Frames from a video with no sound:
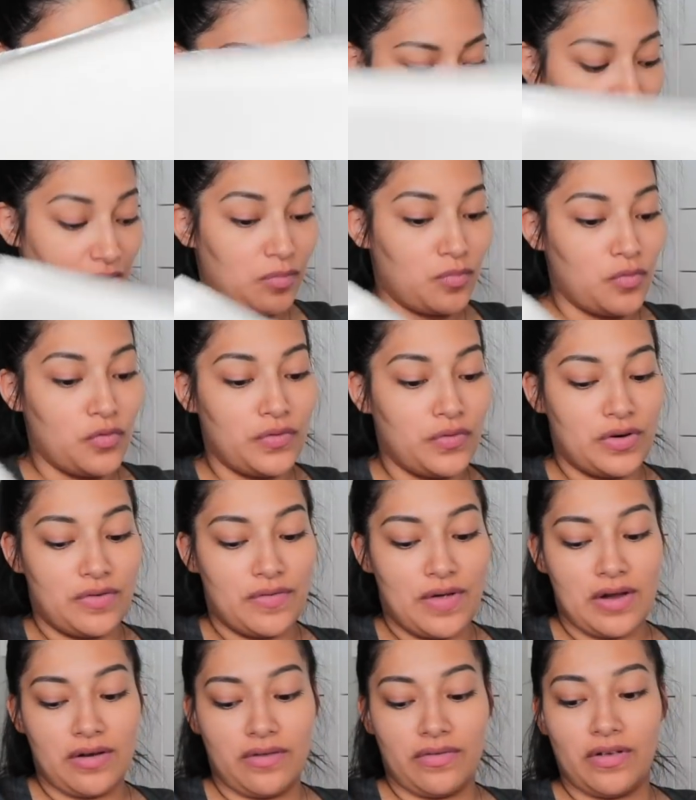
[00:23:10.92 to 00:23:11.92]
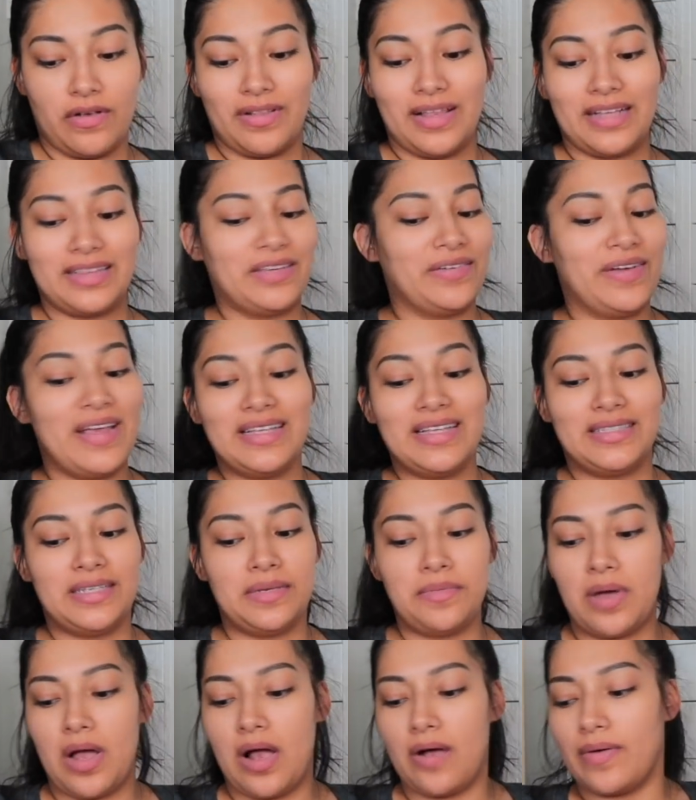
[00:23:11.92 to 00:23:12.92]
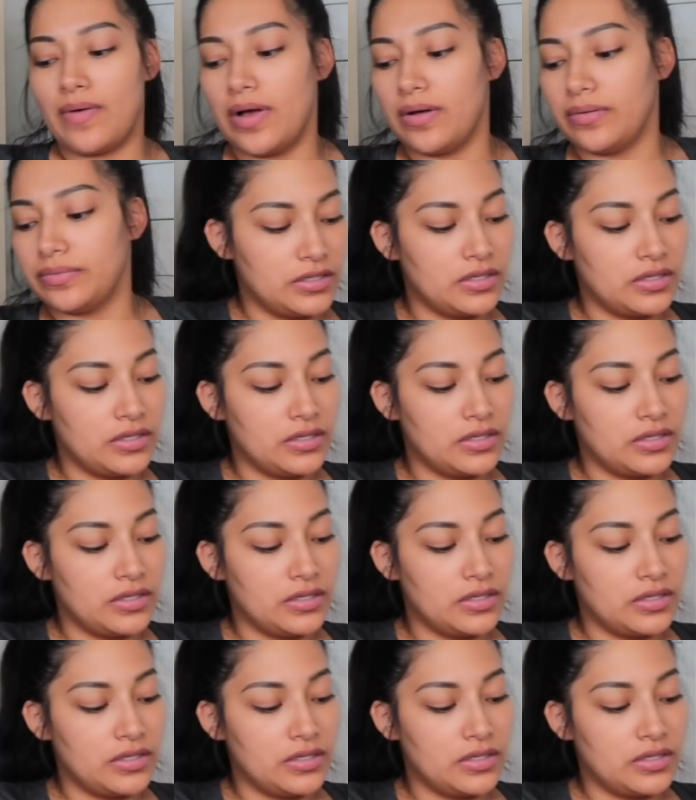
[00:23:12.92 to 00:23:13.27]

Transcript: like moving around in there, like there ain't tomorrow.